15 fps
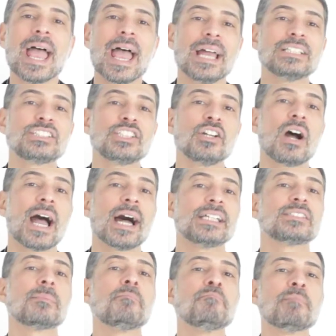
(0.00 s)
SEO
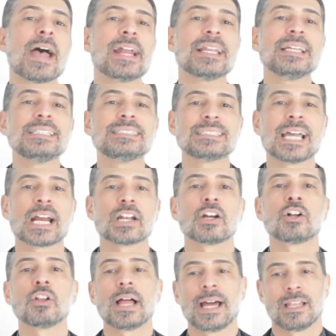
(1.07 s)
has many
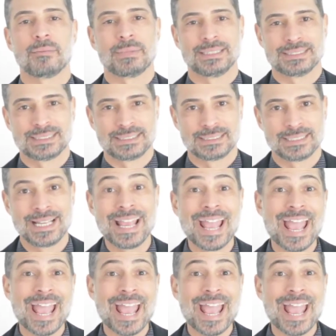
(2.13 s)
technical elements.